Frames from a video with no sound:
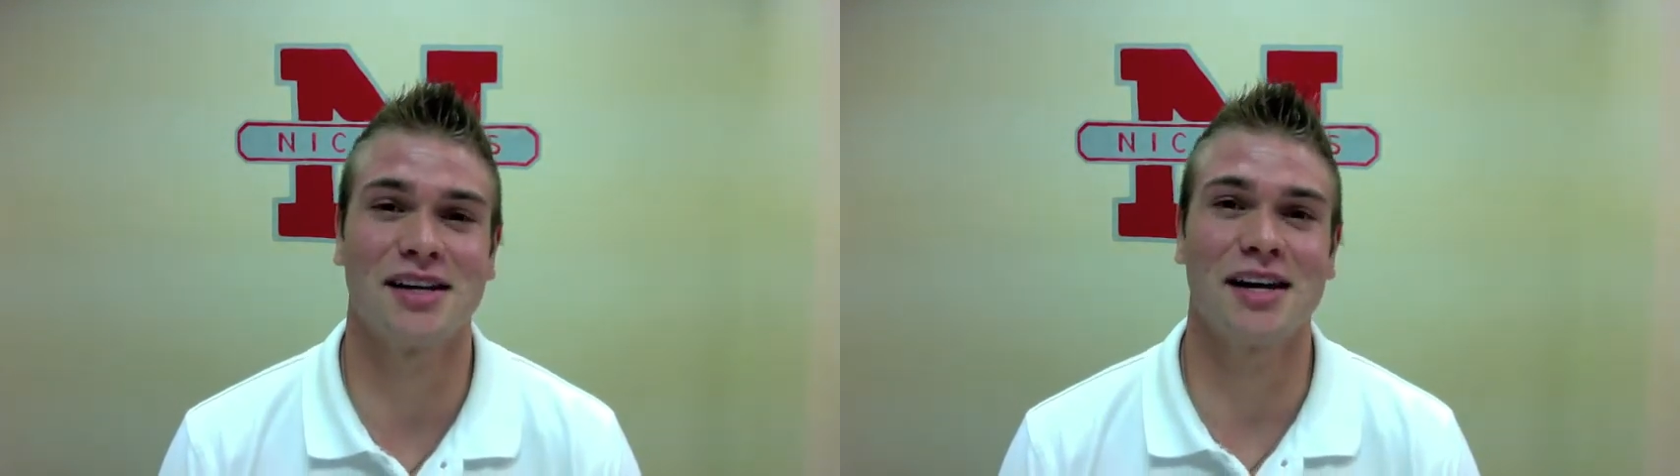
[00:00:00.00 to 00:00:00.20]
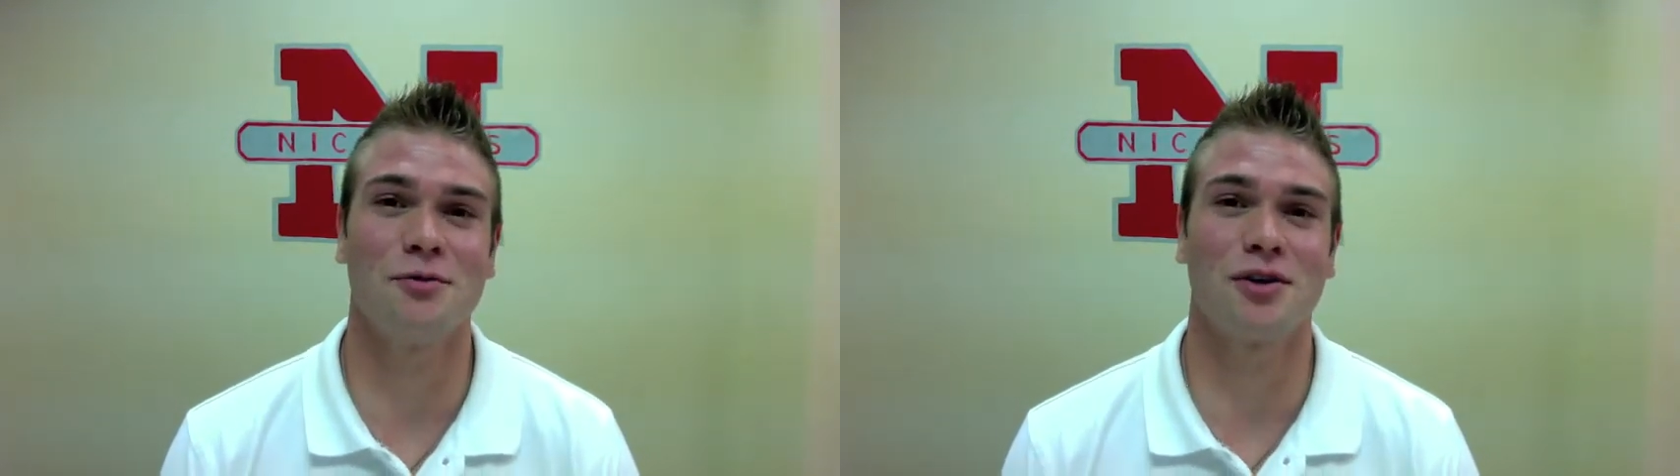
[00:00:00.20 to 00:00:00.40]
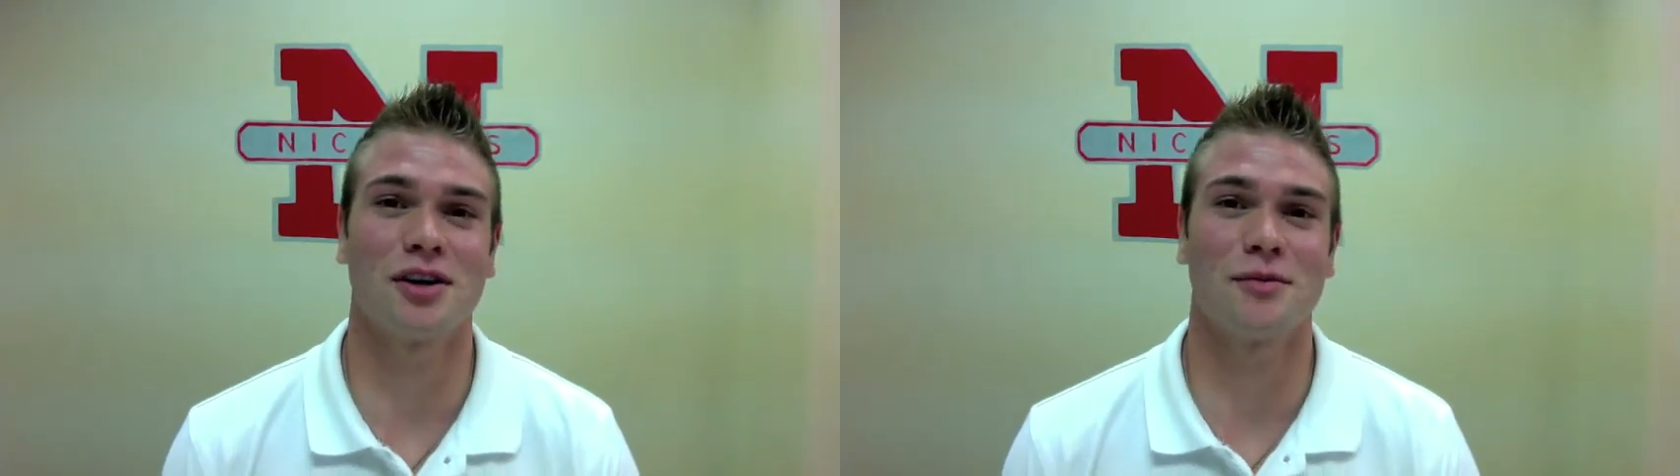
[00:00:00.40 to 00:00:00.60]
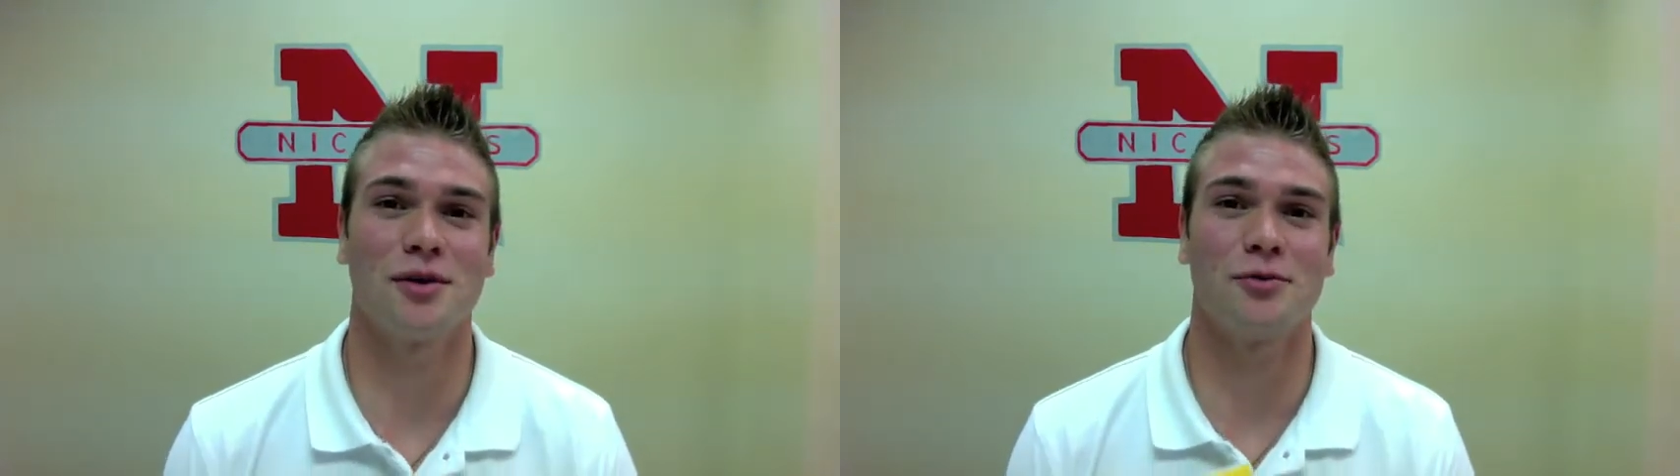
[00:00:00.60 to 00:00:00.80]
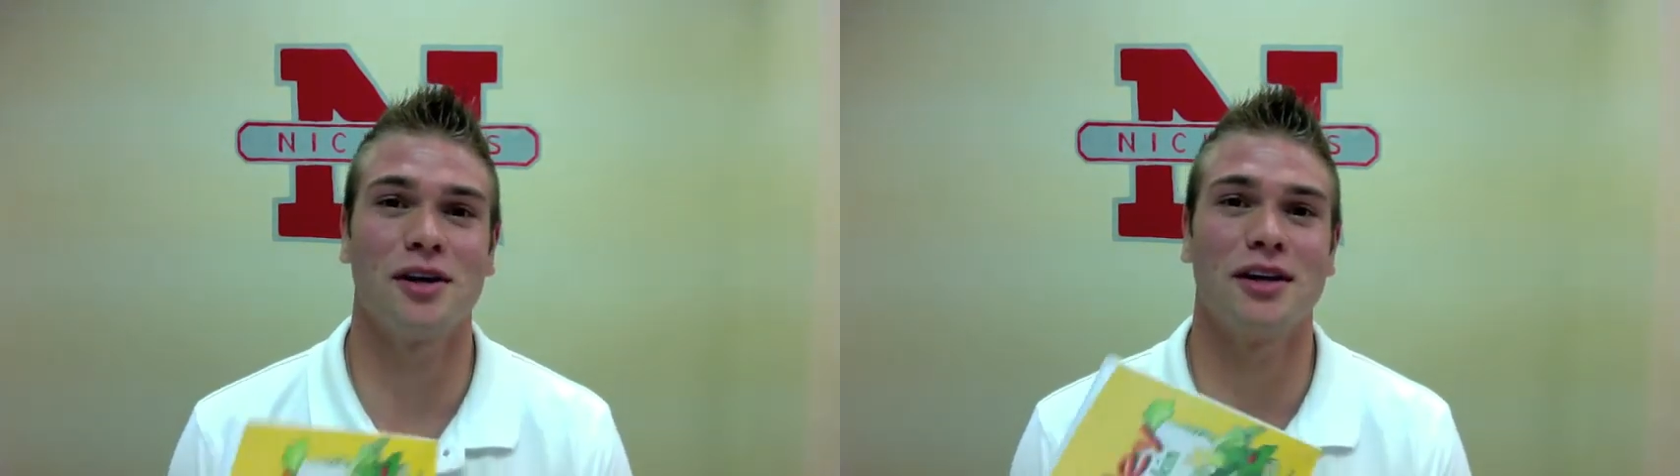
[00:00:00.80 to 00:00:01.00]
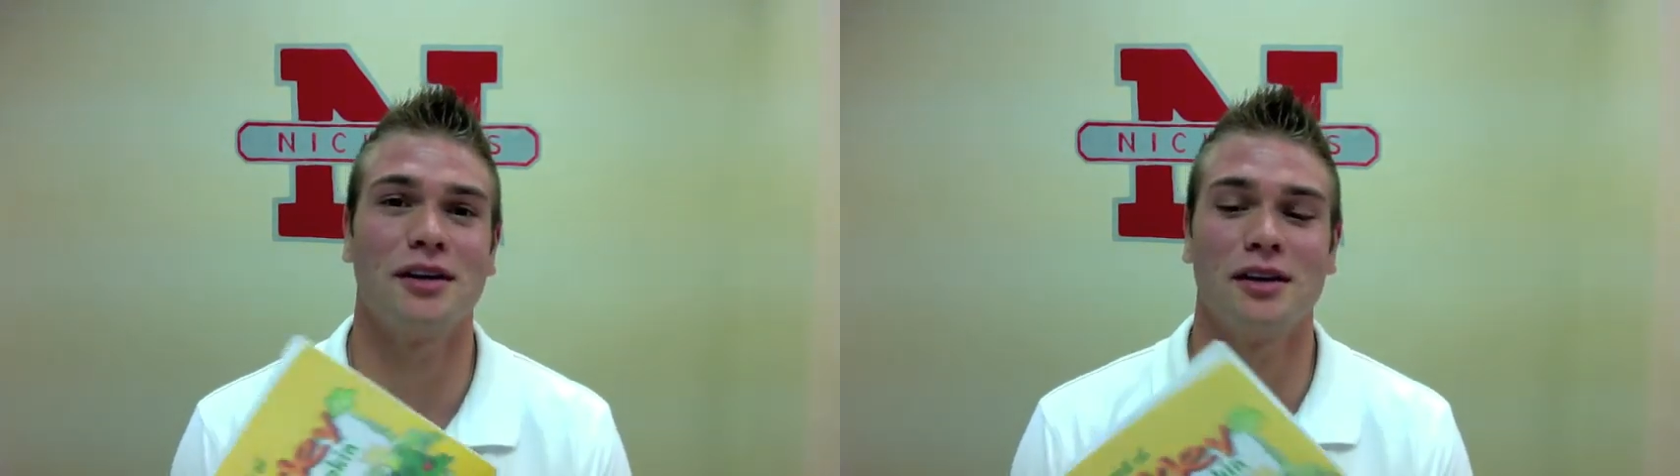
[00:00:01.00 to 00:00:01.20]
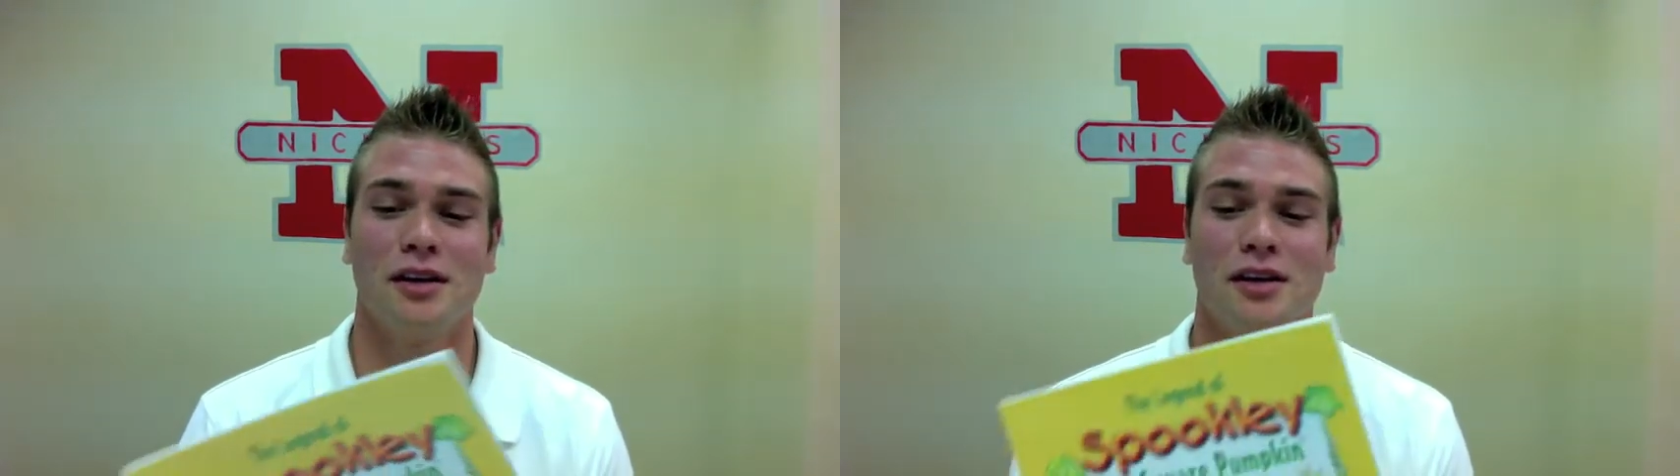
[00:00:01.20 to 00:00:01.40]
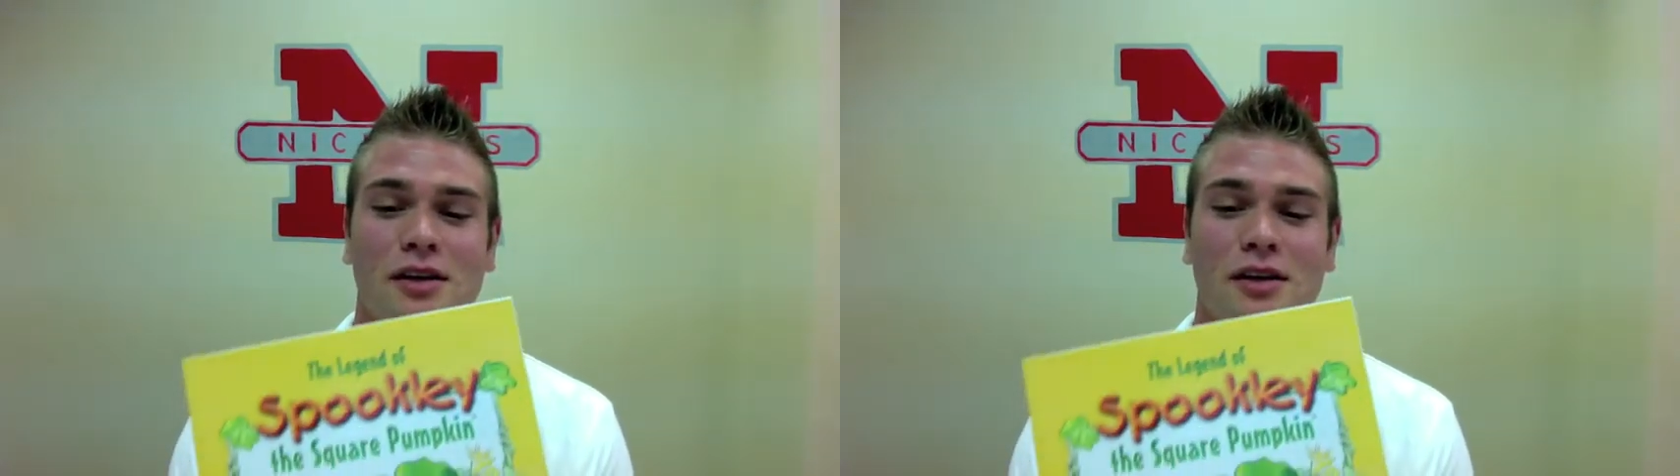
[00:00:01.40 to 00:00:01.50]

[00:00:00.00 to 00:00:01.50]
Today we're going to be reading